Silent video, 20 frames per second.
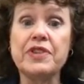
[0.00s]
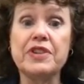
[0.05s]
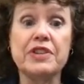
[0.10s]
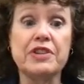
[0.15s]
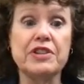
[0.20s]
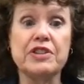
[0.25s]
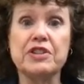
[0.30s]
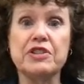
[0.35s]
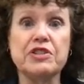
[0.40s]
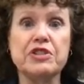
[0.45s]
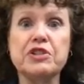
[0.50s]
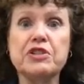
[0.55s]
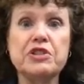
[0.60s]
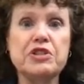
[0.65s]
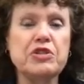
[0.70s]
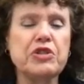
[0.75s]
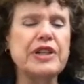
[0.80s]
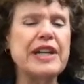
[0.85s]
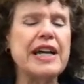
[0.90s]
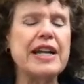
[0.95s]

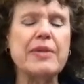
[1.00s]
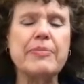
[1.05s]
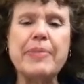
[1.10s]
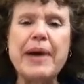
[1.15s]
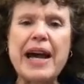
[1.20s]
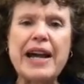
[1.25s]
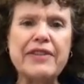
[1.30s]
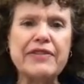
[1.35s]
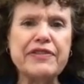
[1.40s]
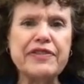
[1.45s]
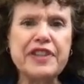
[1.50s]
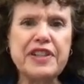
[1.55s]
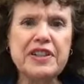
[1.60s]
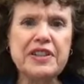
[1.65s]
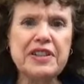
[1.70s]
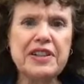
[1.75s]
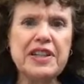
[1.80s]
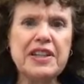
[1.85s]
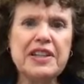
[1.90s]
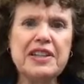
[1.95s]
you'll get a bad
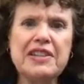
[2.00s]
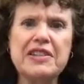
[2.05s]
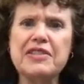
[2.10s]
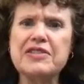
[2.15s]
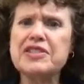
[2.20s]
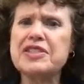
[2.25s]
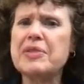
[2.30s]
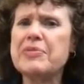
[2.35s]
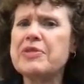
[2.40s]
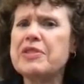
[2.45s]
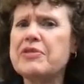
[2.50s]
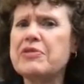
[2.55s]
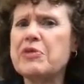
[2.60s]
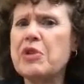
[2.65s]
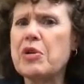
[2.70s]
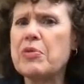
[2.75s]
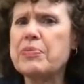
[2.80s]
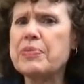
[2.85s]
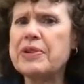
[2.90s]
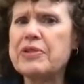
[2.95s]
feeling, something
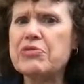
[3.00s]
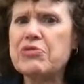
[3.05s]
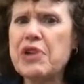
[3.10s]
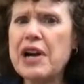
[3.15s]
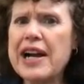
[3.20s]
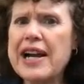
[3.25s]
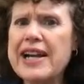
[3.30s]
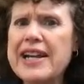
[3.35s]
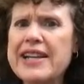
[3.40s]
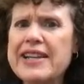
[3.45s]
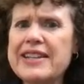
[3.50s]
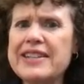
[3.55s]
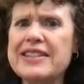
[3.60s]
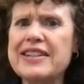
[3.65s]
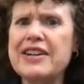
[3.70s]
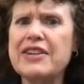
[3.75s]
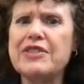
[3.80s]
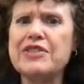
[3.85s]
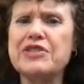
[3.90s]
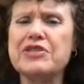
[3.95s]
won't be right.
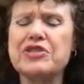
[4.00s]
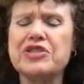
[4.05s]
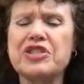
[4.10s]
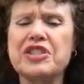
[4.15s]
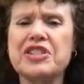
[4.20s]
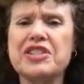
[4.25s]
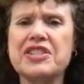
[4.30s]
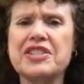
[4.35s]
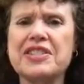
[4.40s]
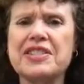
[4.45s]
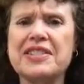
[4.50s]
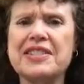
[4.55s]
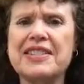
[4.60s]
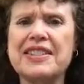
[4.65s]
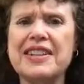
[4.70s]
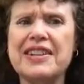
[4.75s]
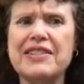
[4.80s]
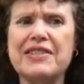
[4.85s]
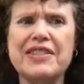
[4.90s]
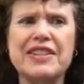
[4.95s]
You'll just,
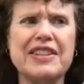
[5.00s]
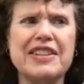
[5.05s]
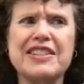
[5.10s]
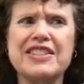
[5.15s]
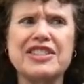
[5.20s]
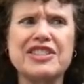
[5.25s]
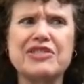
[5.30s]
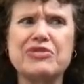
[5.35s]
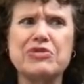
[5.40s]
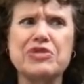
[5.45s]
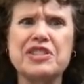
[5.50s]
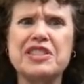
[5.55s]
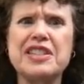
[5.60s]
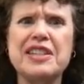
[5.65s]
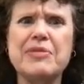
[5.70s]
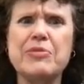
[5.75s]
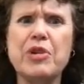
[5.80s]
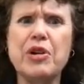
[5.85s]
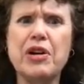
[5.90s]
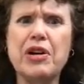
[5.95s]
it just will
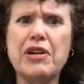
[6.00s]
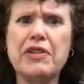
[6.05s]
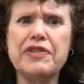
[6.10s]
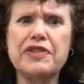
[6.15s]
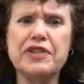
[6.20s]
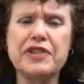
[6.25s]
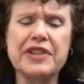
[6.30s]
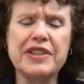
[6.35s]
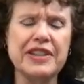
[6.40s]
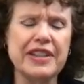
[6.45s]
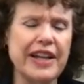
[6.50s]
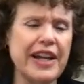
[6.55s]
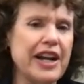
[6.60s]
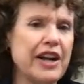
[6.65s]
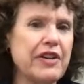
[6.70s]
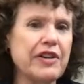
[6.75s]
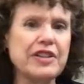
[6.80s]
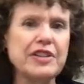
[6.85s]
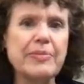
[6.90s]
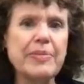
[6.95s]
seem off. The
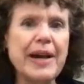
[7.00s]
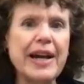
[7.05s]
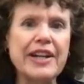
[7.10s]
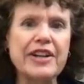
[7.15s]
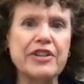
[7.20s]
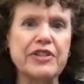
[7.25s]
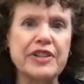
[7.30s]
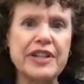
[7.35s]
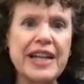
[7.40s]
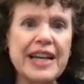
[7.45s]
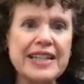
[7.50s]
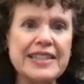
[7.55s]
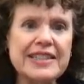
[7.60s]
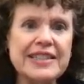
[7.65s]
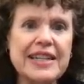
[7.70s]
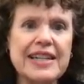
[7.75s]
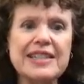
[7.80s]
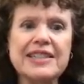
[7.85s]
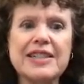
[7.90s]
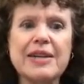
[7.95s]
hair on the back of your neck
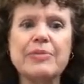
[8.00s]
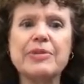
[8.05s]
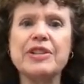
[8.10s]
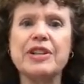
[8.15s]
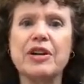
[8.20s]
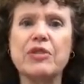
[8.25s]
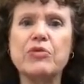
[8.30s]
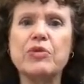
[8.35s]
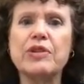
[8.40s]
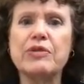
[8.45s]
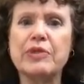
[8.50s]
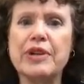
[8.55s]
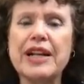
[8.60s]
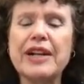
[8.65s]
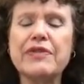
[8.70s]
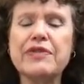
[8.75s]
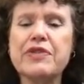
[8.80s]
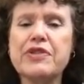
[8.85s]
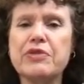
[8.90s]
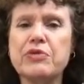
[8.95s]
stands up.
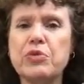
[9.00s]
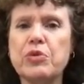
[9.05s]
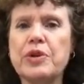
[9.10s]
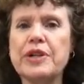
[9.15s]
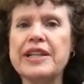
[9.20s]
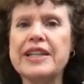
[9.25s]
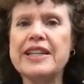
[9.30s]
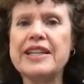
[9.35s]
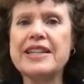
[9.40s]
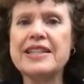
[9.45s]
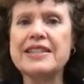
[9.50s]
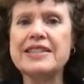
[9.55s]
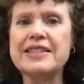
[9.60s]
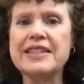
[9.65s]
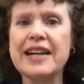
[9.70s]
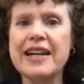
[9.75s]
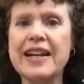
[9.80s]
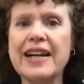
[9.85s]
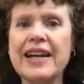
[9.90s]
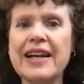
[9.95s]
Whatever the warning is,
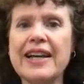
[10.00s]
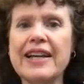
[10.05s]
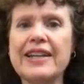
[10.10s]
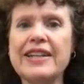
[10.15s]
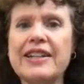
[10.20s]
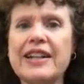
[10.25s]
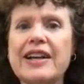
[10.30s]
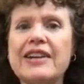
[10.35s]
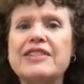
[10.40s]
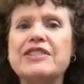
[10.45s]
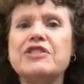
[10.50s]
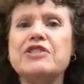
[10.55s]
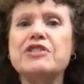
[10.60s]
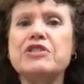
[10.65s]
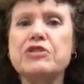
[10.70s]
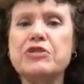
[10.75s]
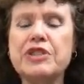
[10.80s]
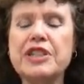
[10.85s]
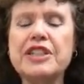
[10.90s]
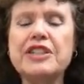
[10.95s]
you
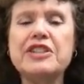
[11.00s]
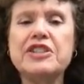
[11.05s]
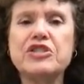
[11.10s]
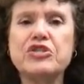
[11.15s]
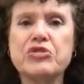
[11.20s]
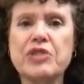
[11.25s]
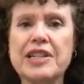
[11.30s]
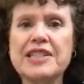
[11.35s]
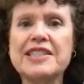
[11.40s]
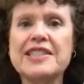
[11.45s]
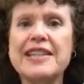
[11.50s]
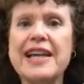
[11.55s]
need to trust